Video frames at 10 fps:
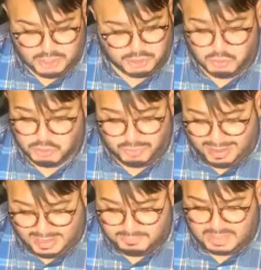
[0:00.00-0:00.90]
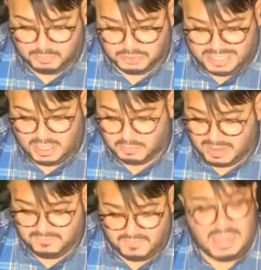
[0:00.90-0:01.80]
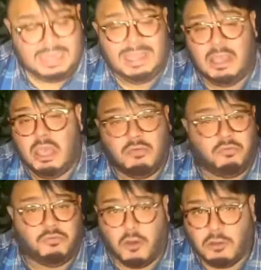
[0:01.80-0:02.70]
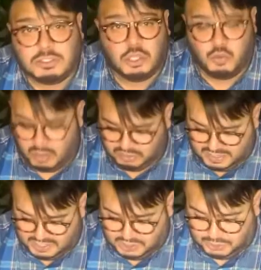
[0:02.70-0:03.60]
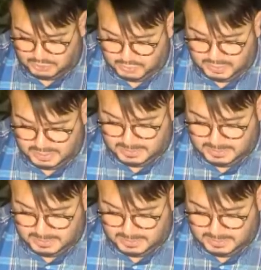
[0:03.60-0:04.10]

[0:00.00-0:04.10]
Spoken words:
Don't drag people down by finding fault on what they do.